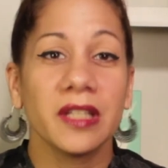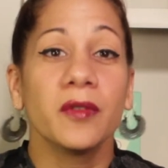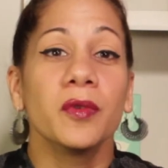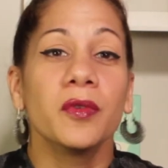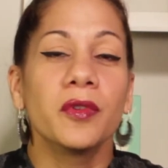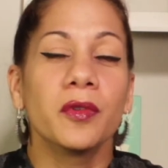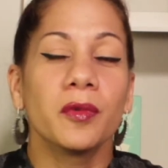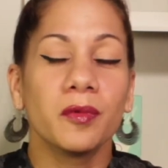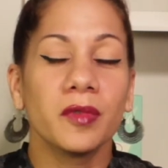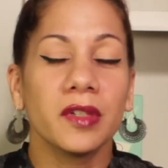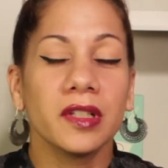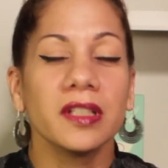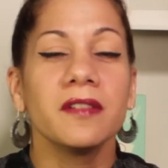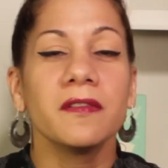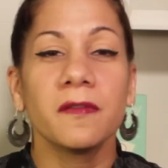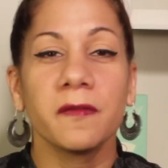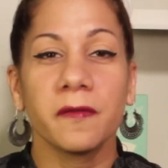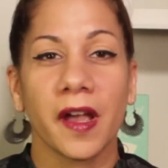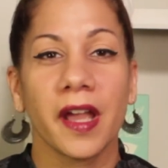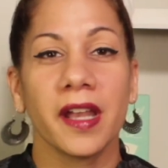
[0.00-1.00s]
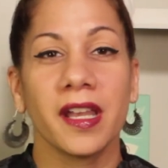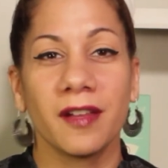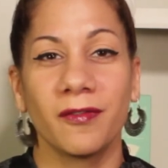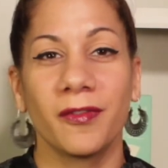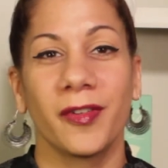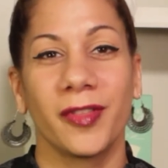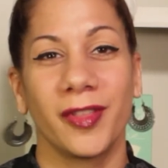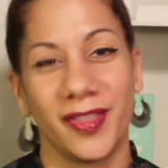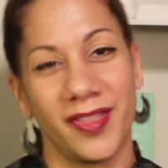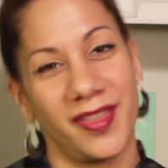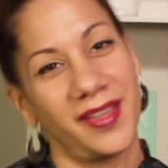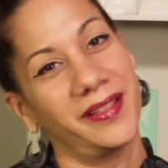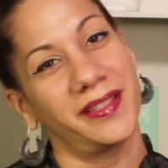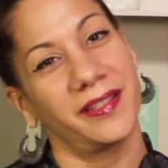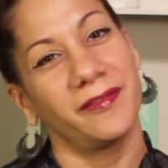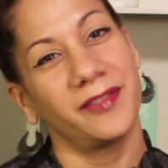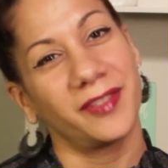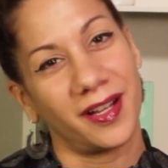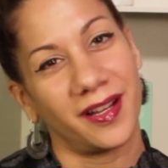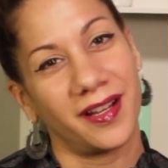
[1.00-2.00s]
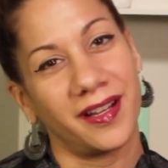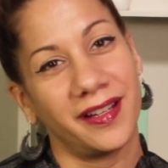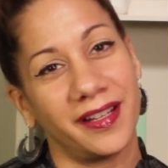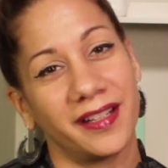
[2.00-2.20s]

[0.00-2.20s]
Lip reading: who are really fighting for the things of God,